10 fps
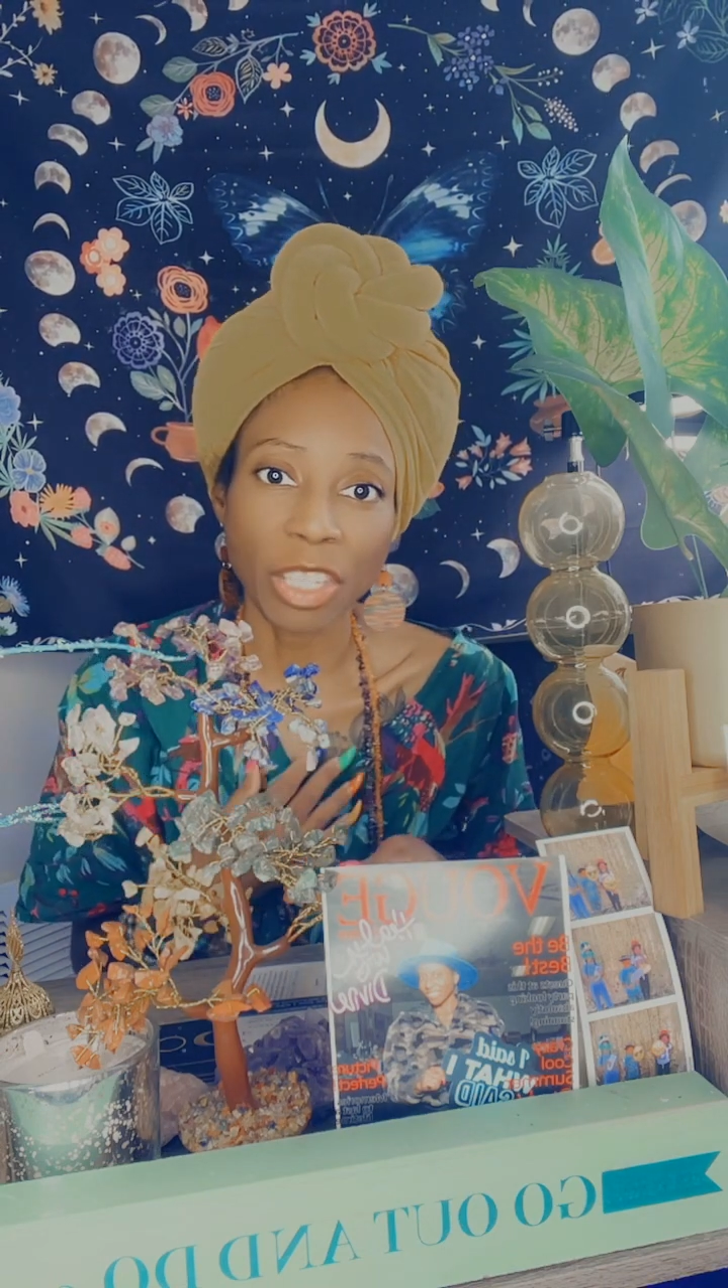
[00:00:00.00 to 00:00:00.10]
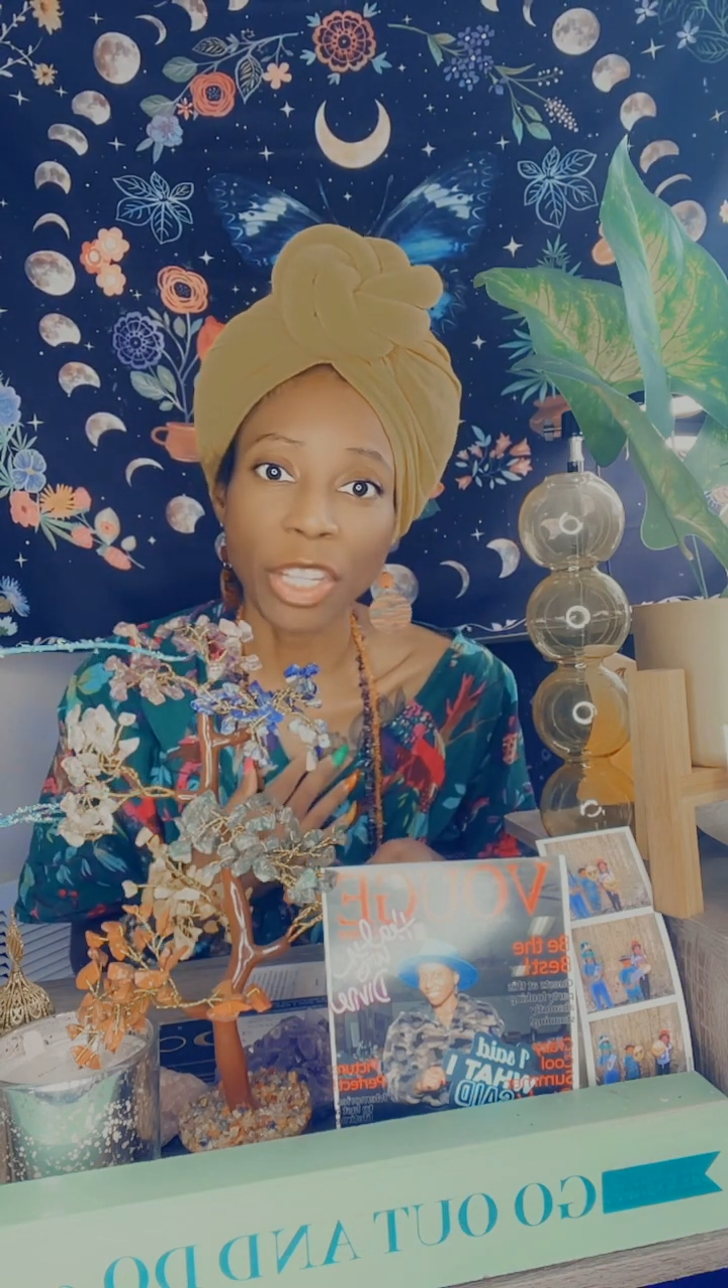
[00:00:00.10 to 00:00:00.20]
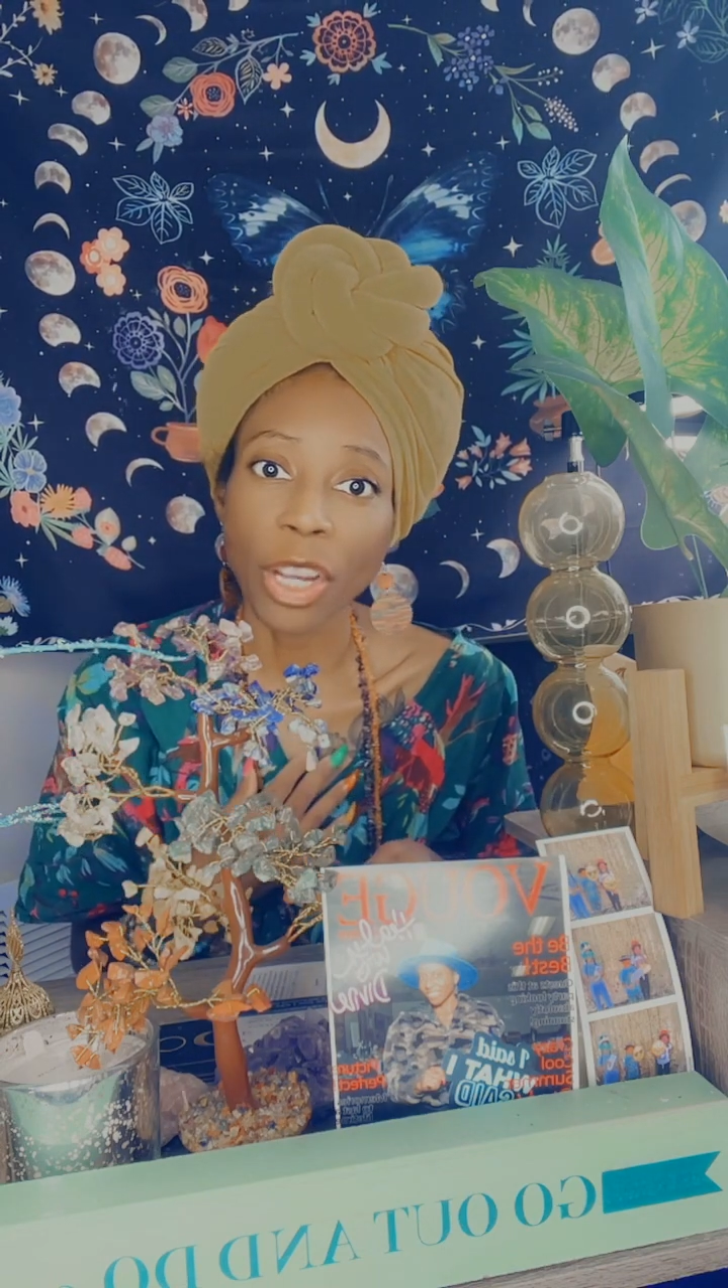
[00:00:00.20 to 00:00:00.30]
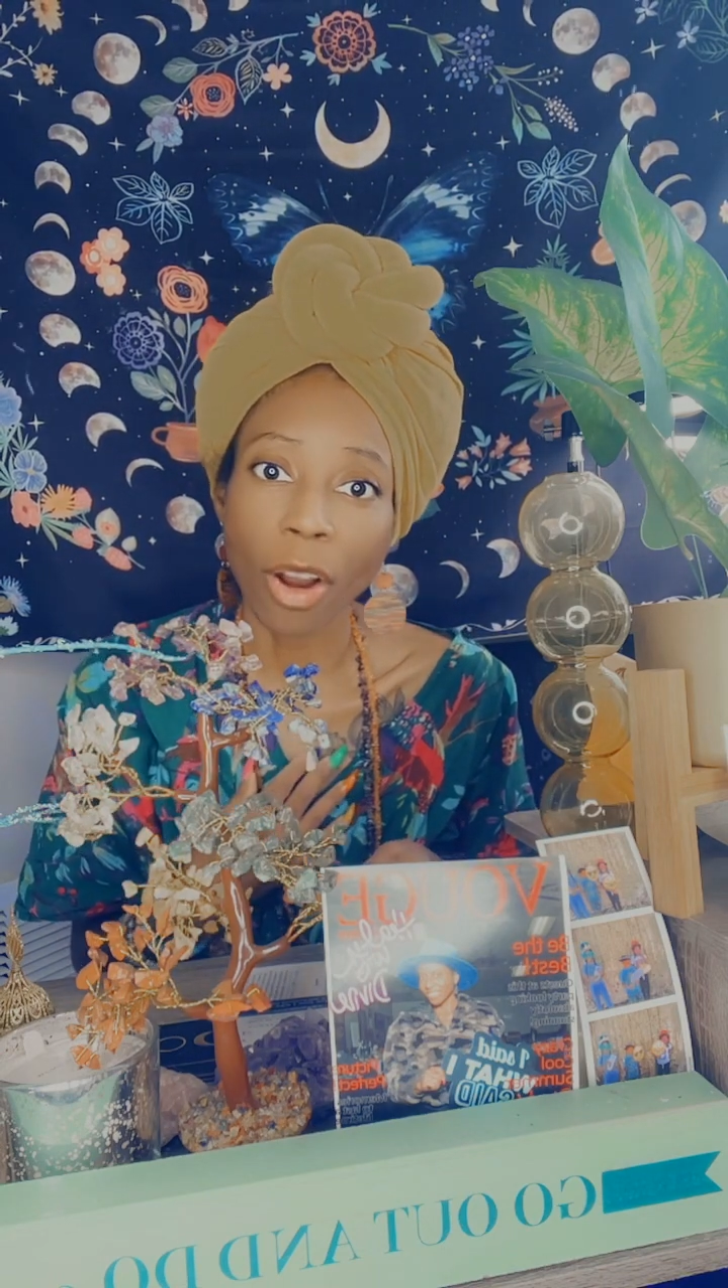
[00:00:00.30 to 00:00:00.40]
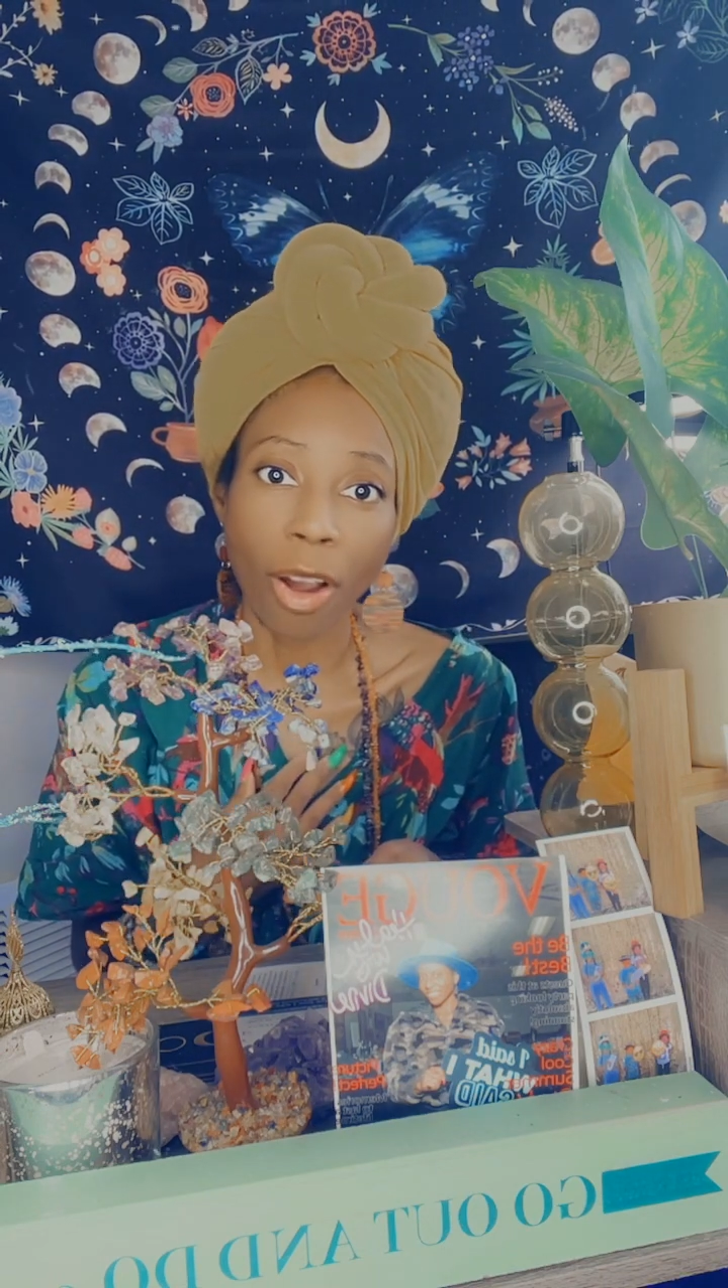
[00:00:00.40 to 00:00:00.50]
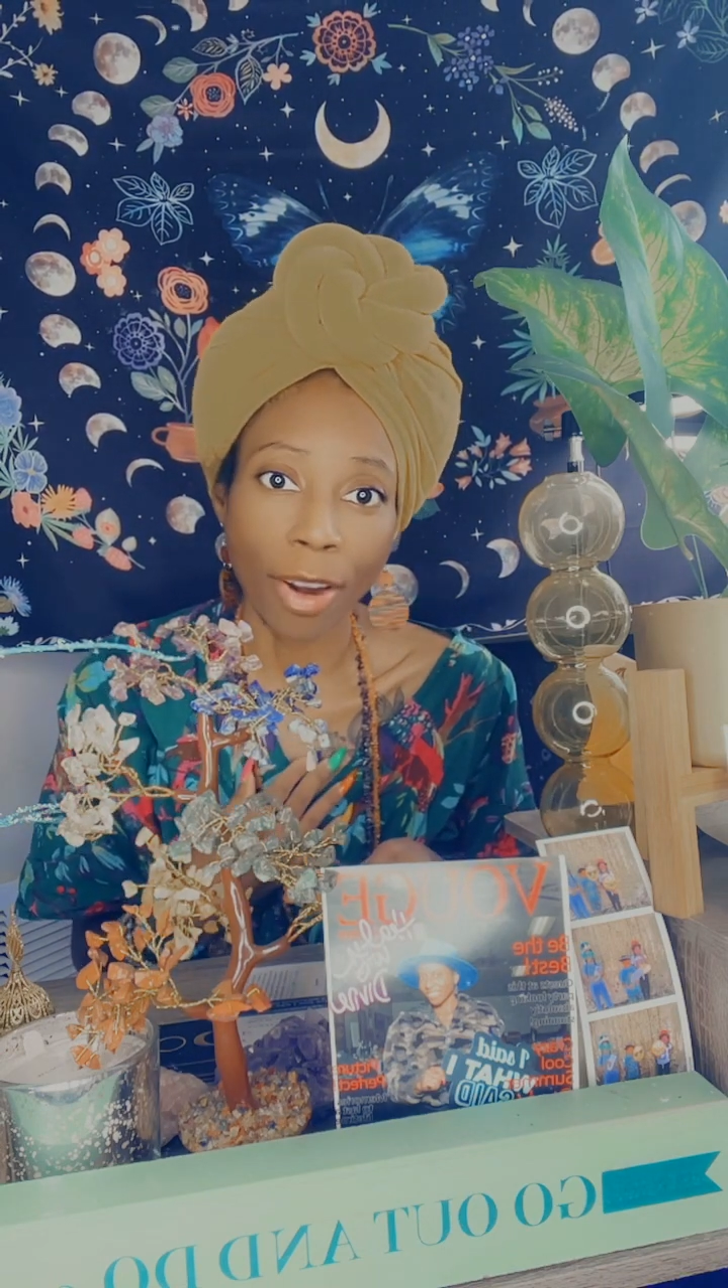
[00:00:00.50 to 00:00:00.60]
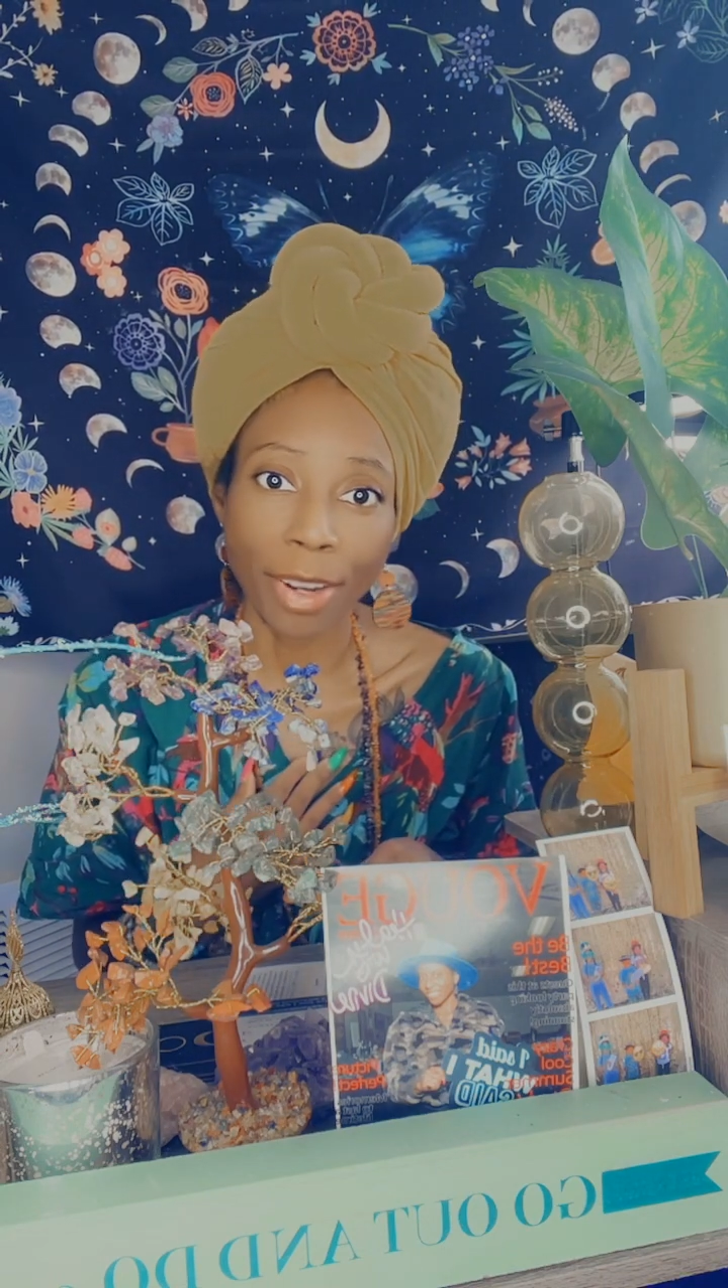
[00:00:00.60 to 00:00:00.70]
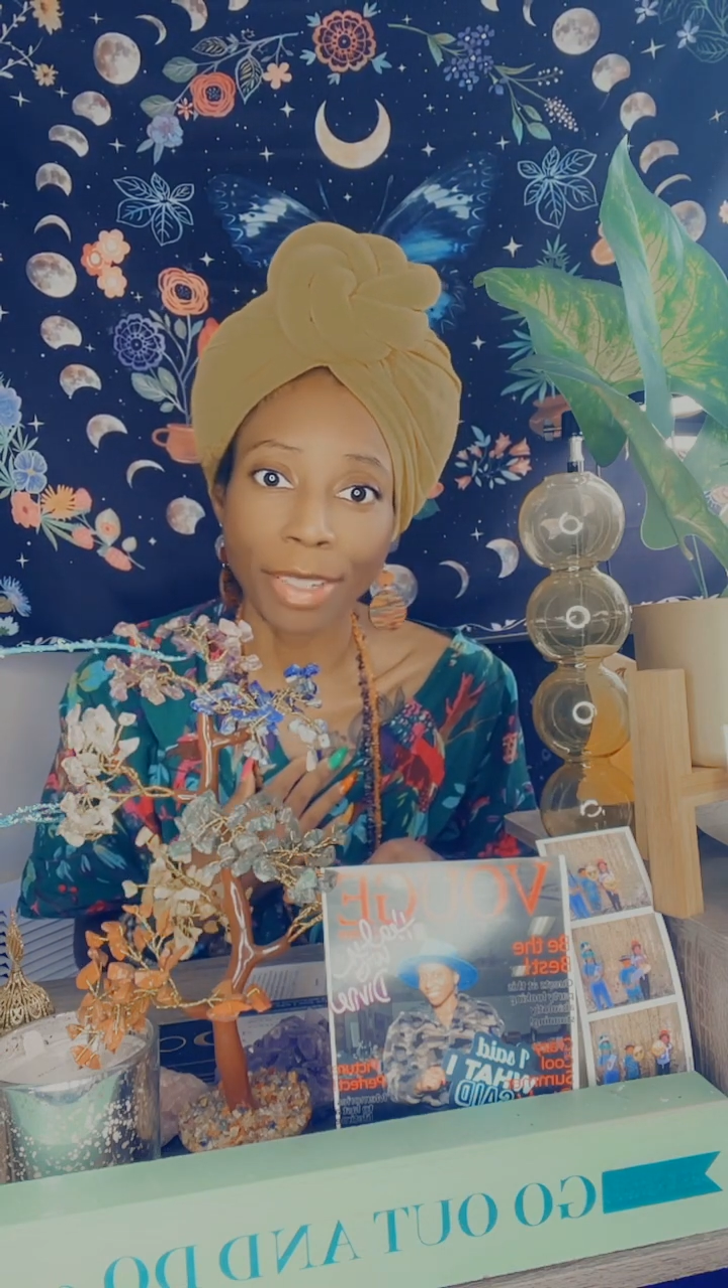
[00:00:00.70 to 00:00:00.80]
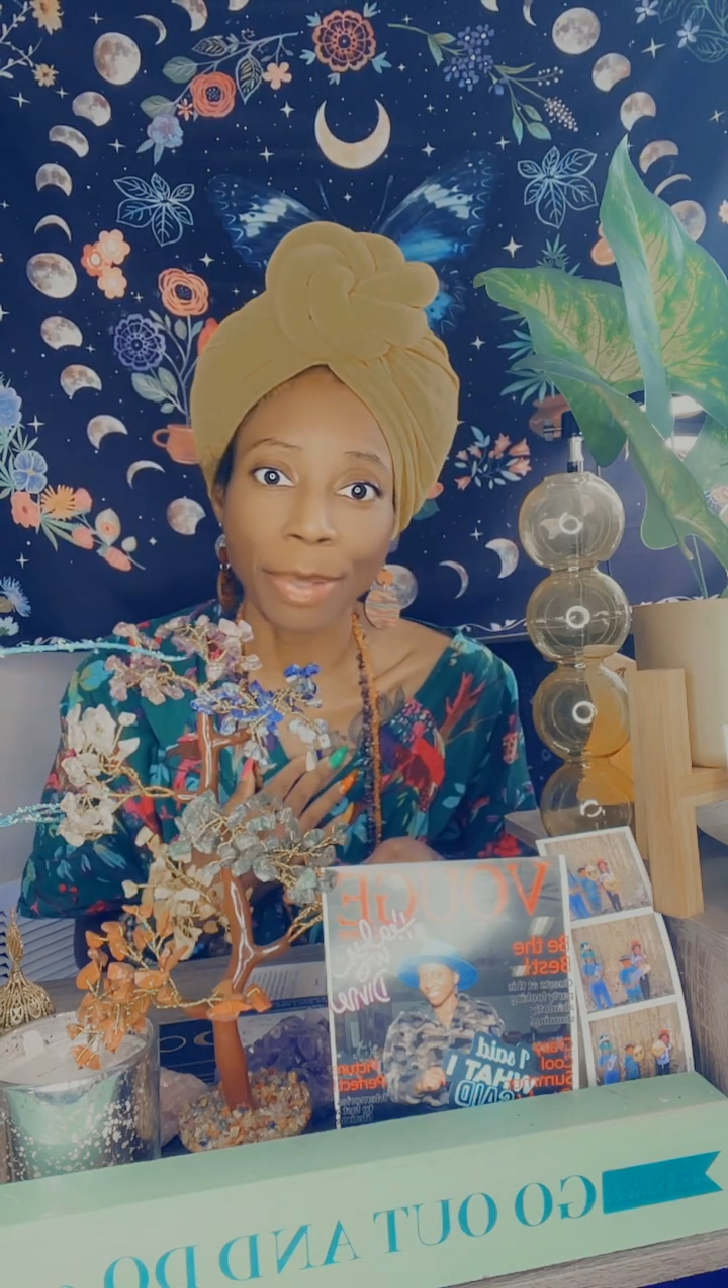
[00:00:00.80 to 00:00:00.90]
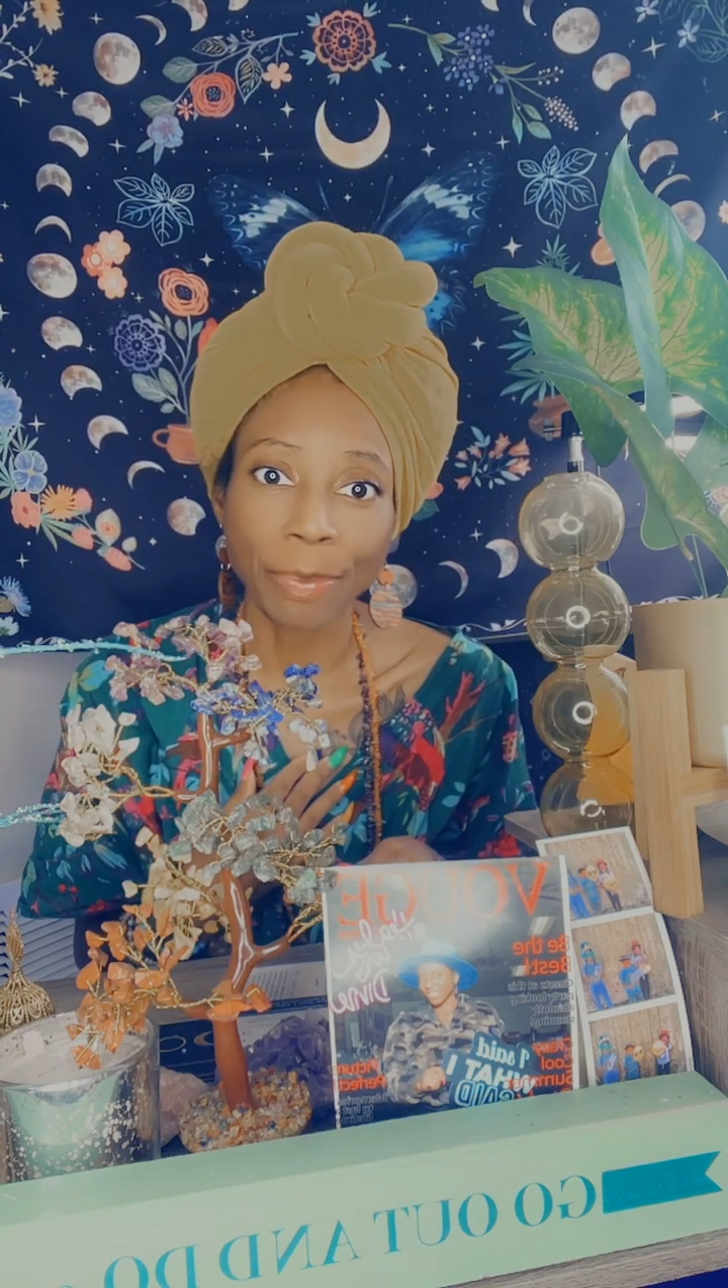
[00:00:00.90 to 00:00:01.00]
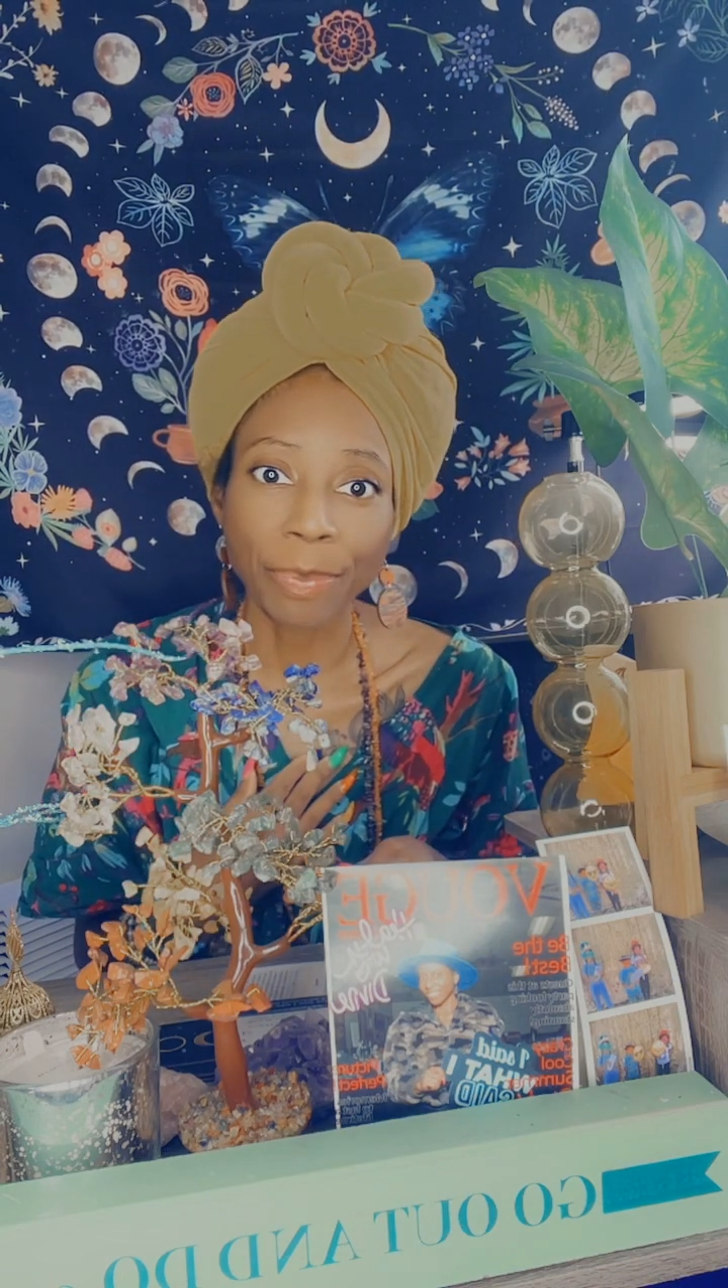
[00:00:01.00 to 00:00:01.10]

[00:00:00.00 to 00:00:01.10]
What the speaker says: to your heart.